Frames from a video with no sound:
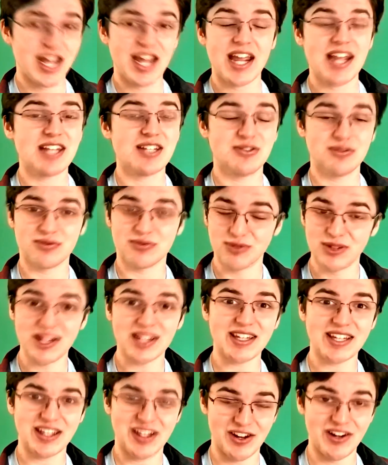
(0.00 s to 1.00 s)
is
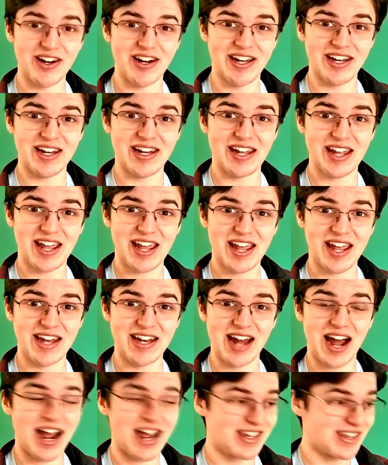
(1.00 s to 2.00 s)
really good,
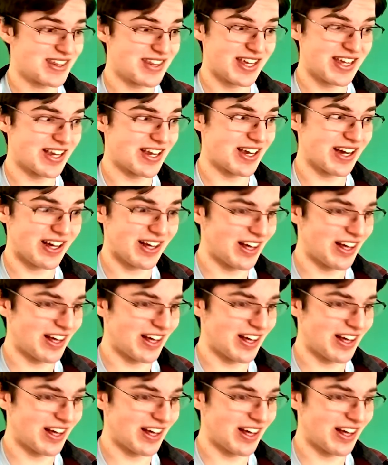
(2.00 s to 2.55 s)
and I think